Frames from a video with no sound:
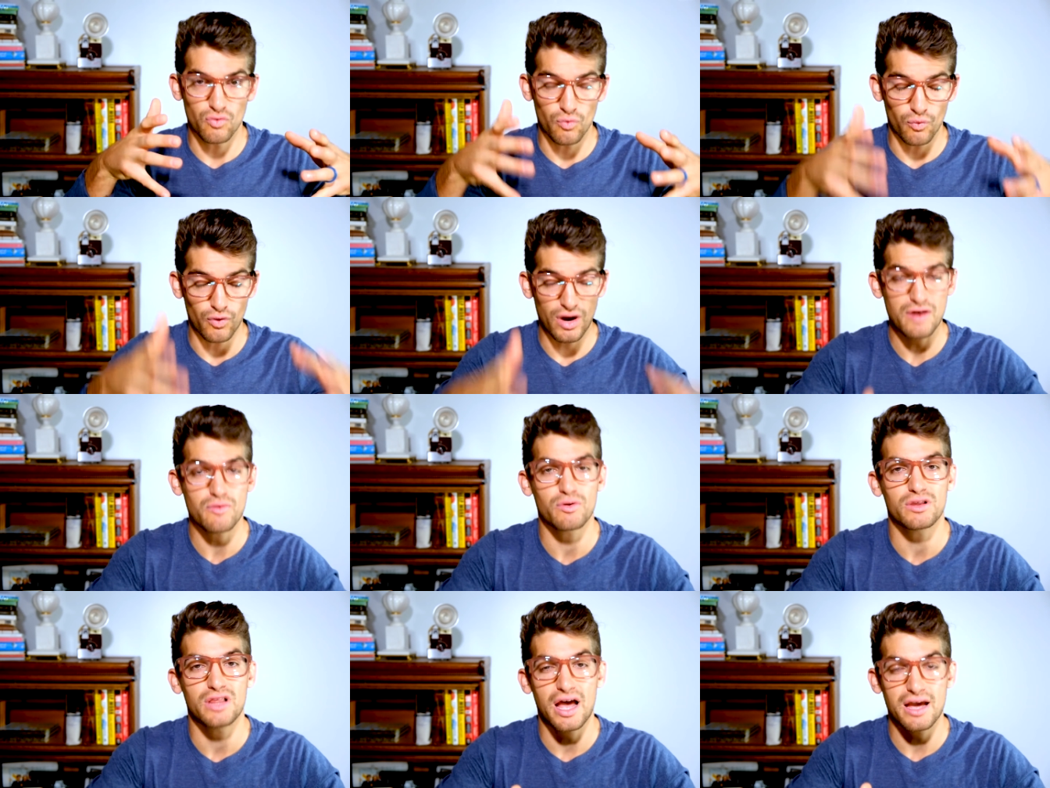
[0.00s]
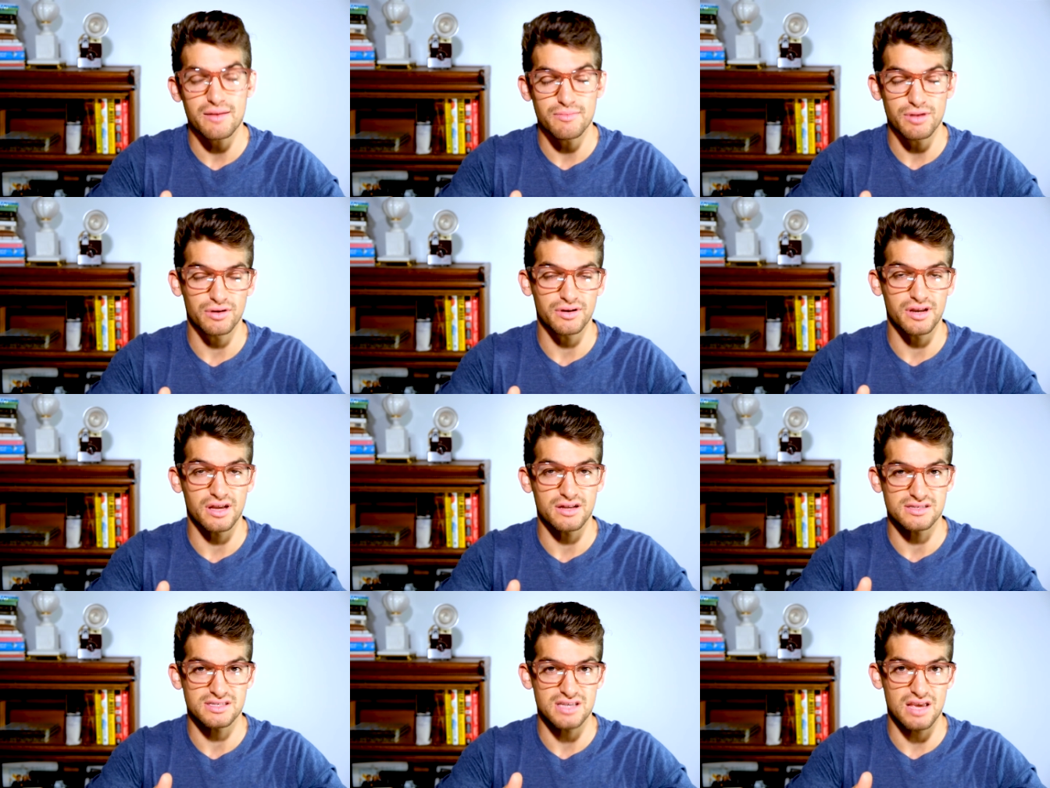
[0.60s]
great
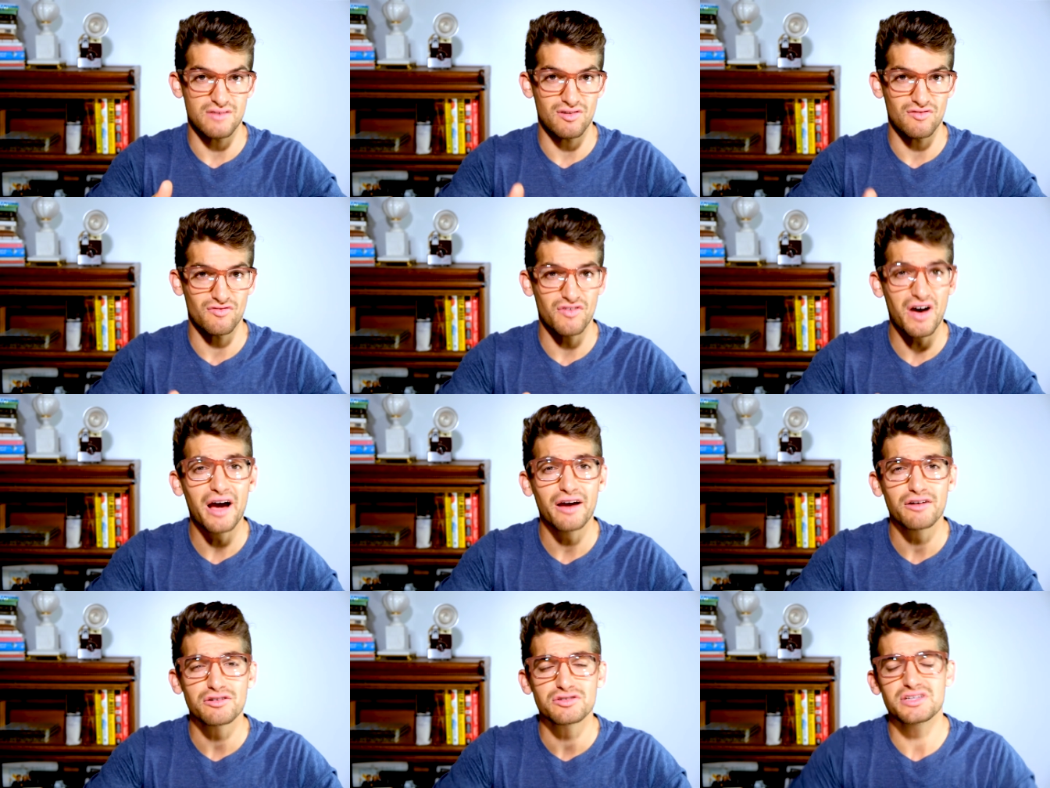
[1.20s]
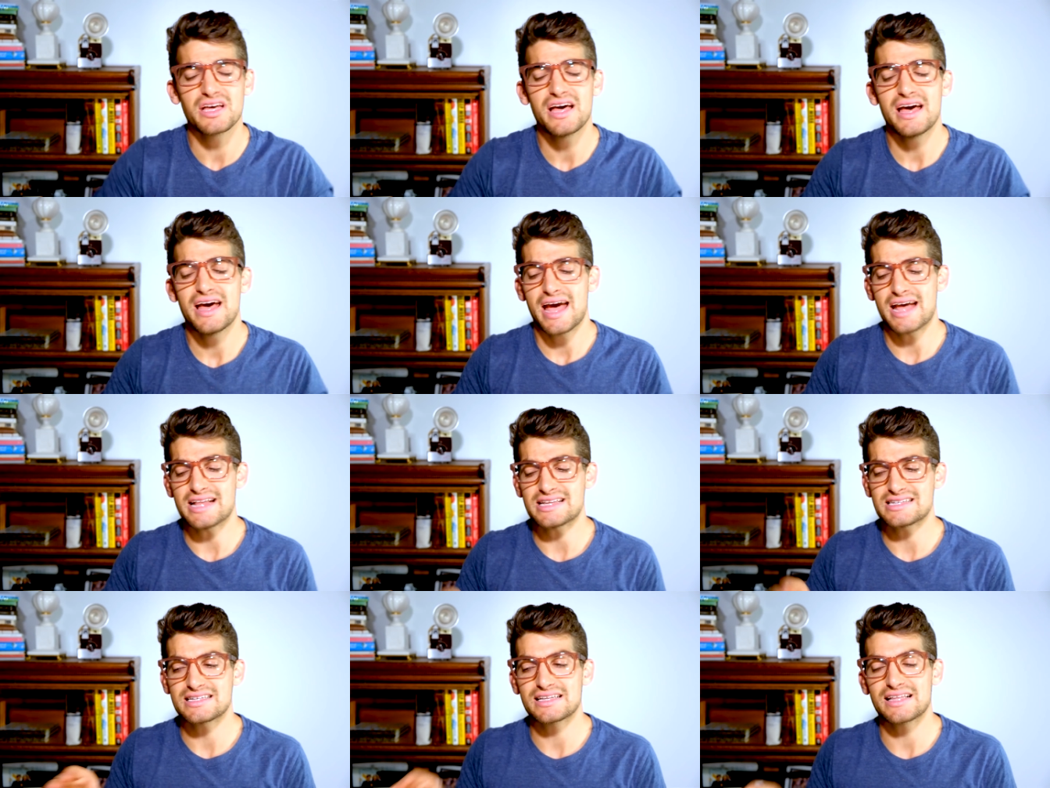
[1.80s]
reliability on saving files
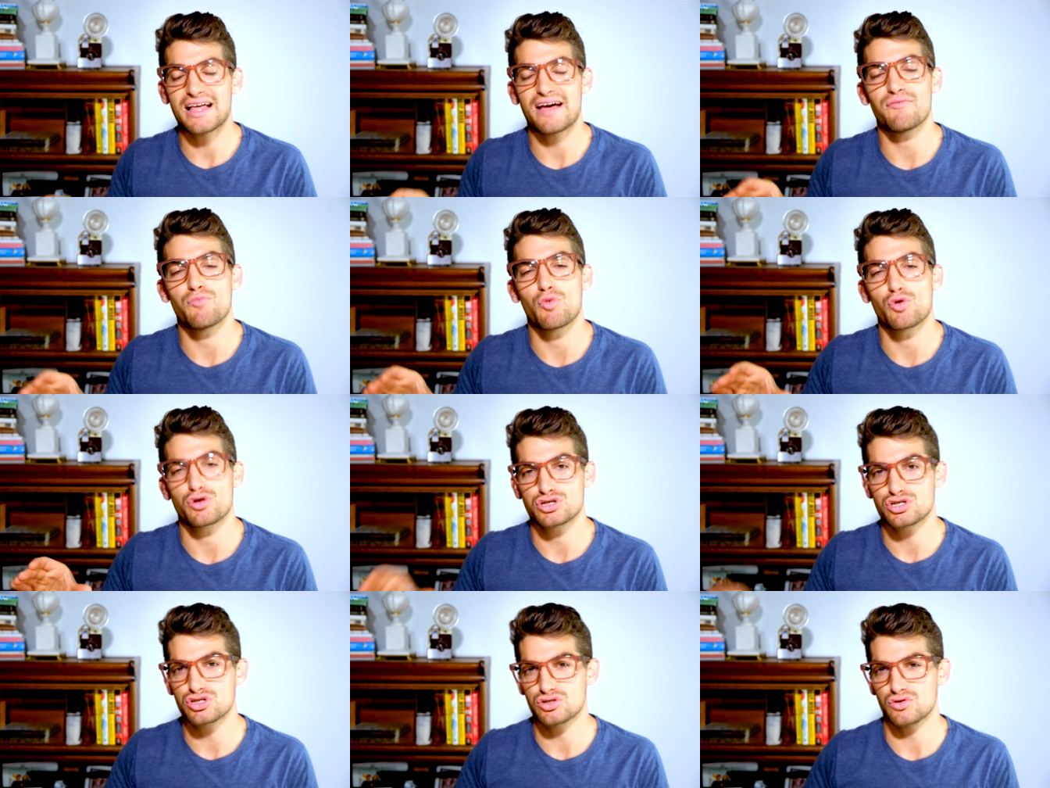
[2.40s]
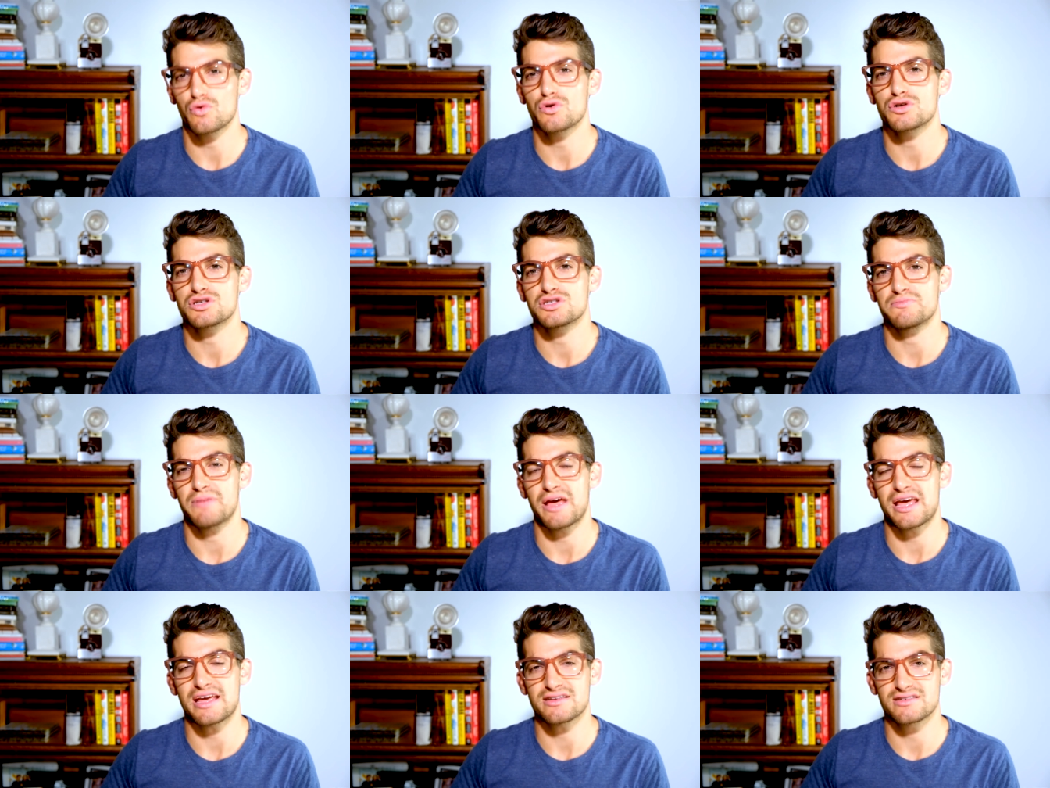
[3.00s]
and still have more storage
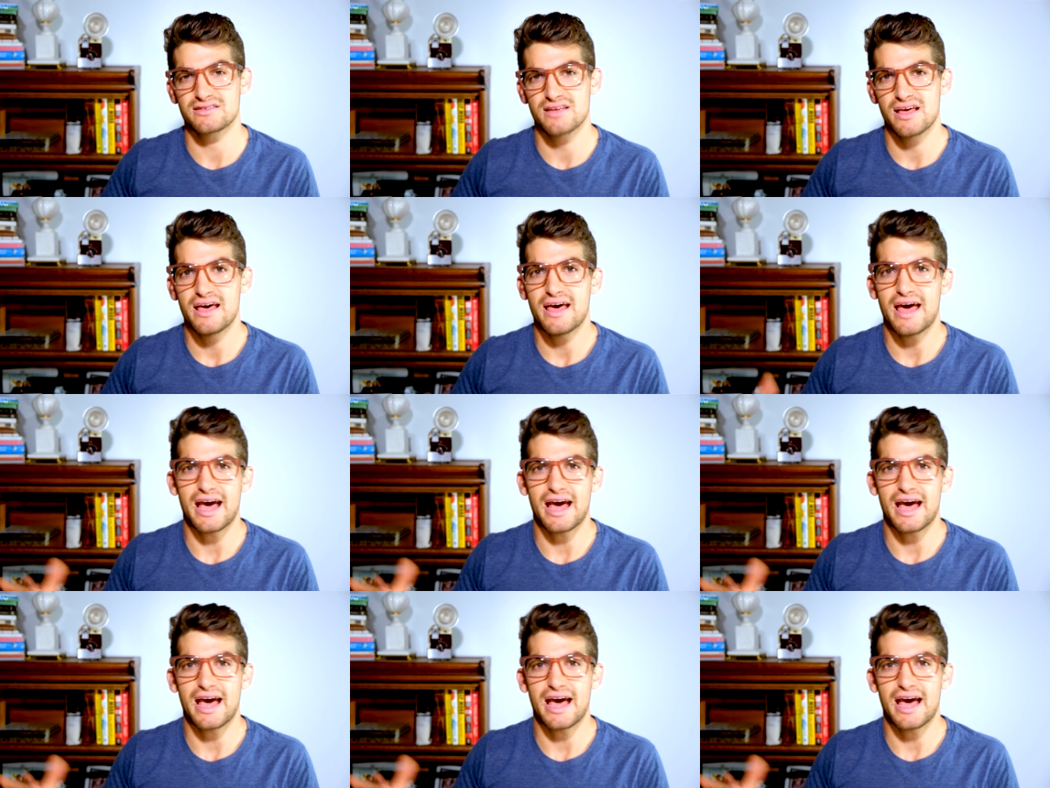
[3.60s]
space